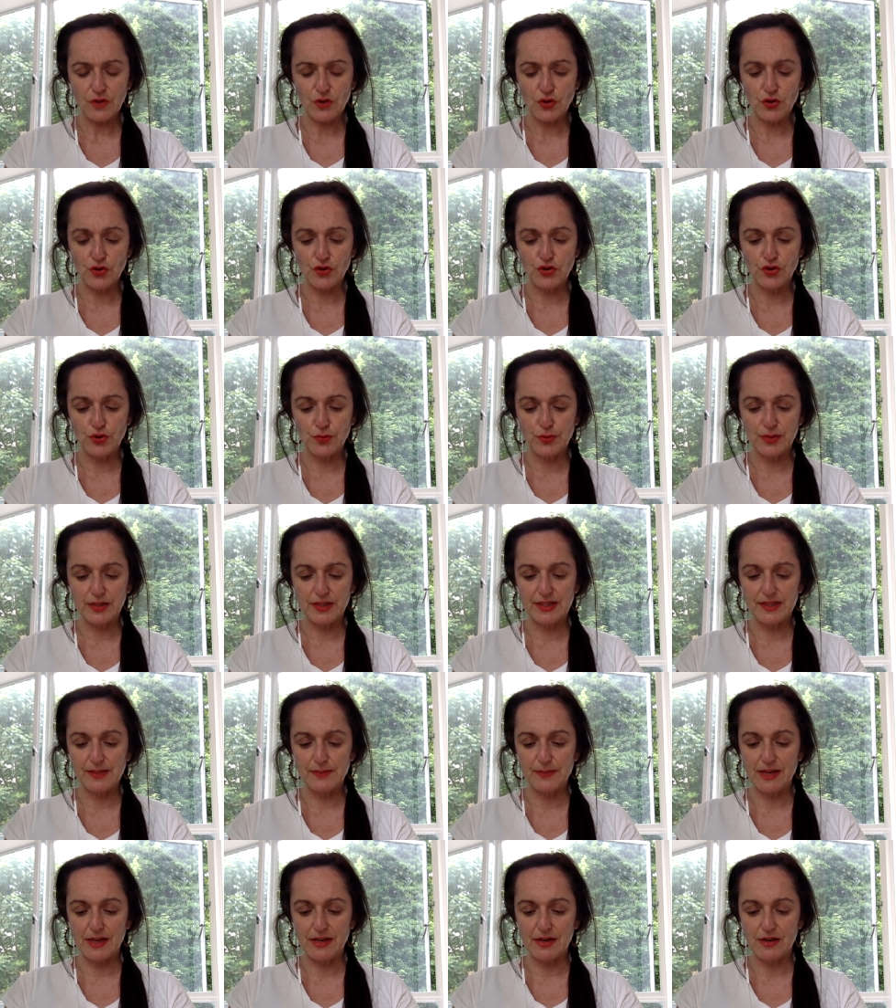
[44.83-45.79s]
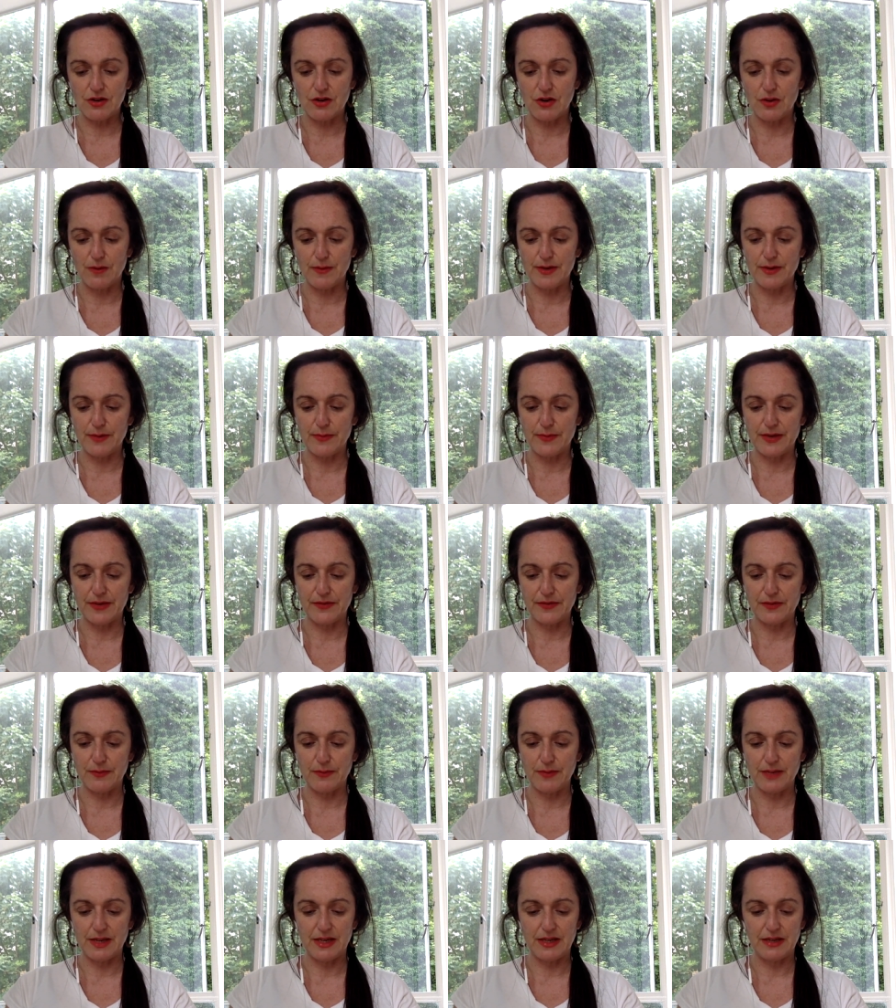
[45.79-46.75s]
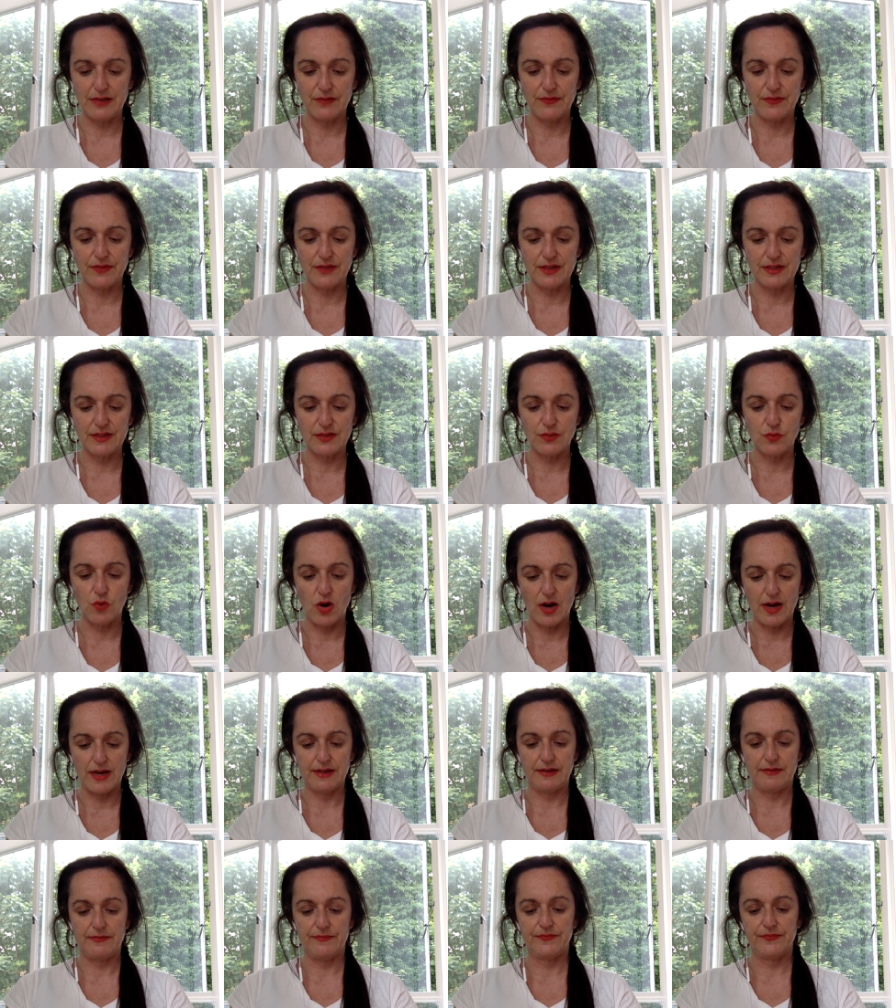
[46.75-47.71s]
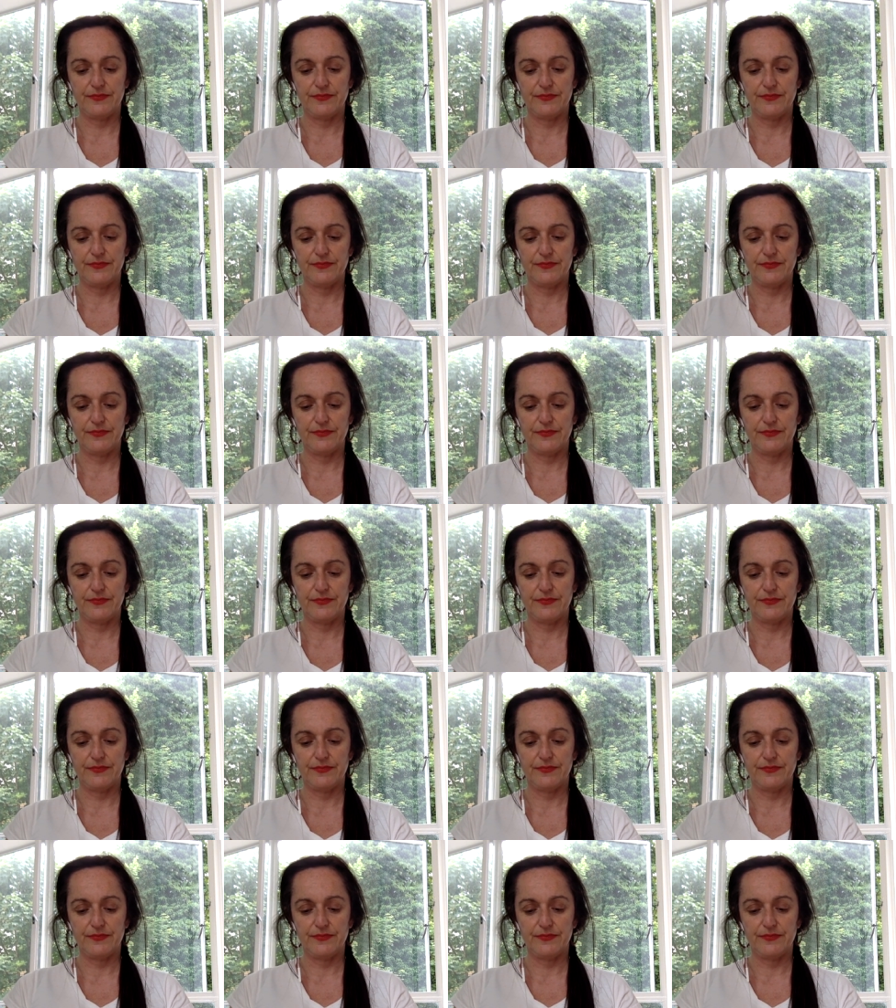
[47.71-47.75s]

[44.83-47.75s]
Could you please make a comment about the meaning of this one?